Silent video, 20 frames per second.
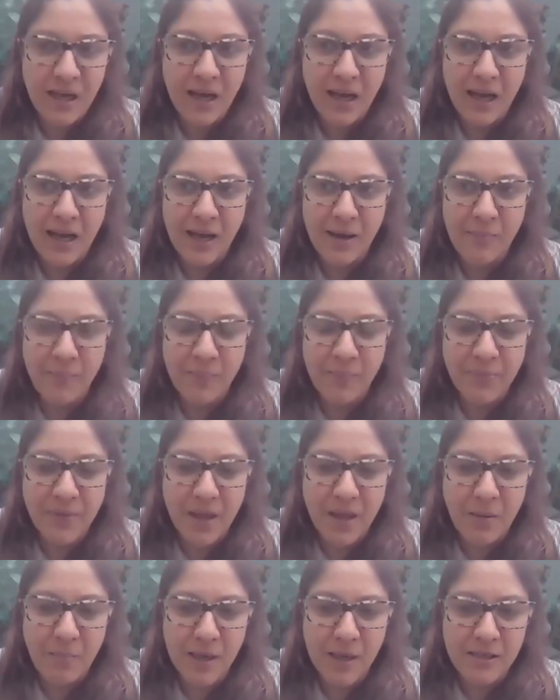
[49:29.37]

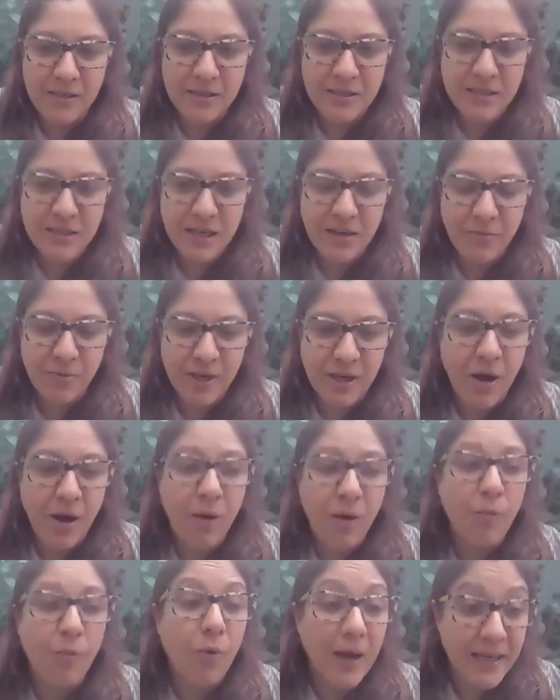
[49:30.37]
But we
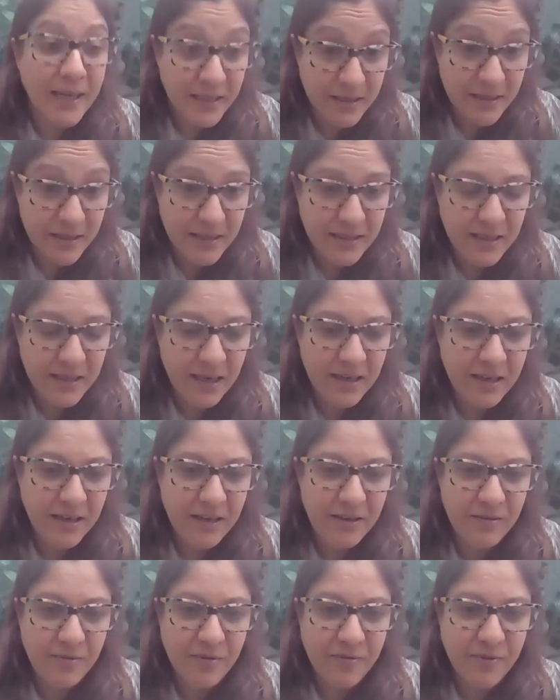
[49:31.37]
can't wait
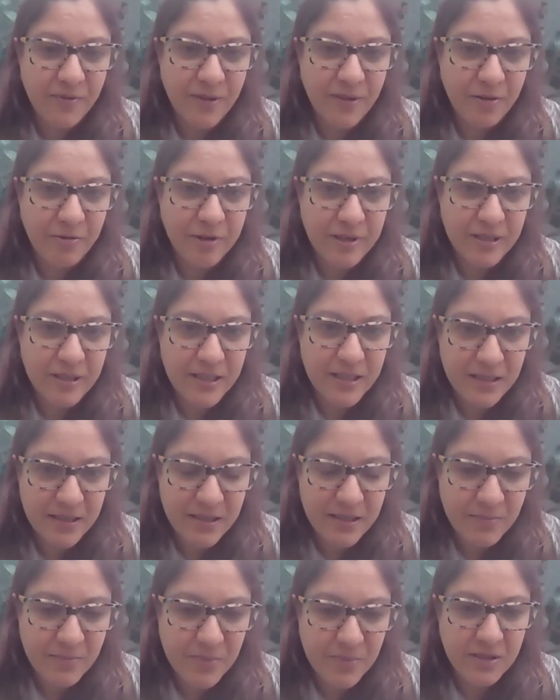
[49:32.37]
for the grid
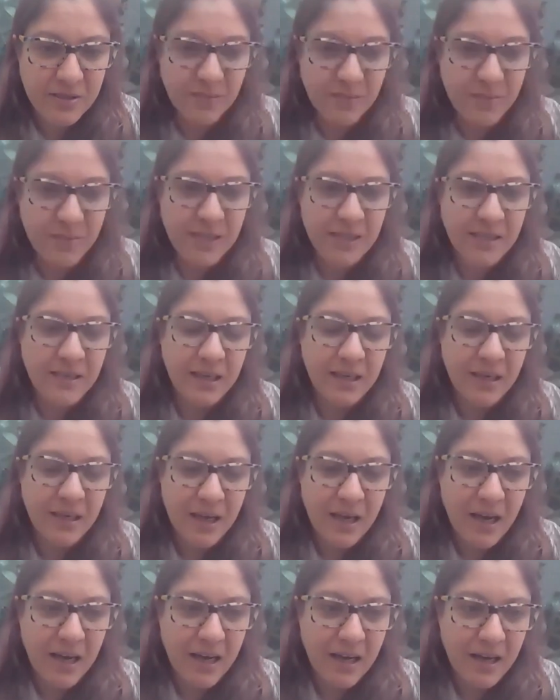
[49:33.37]
systems to be
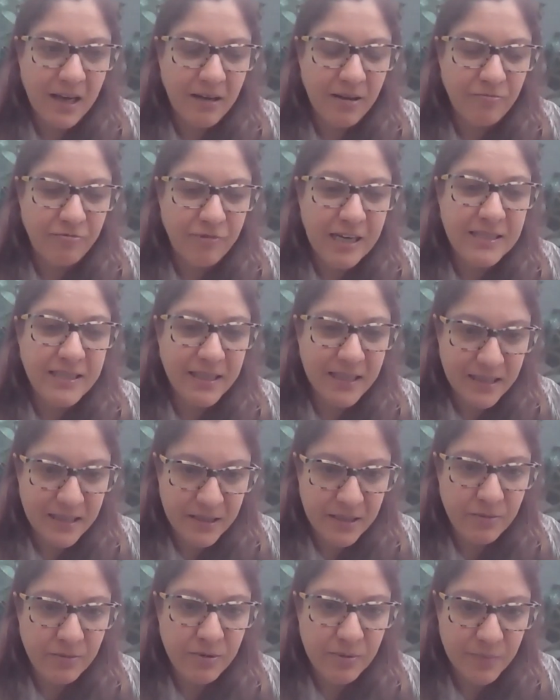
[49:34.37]
ready
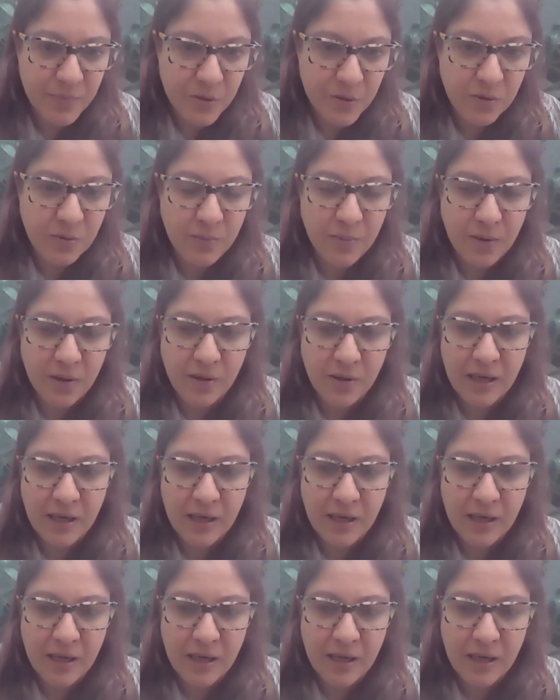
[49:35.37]
to absorb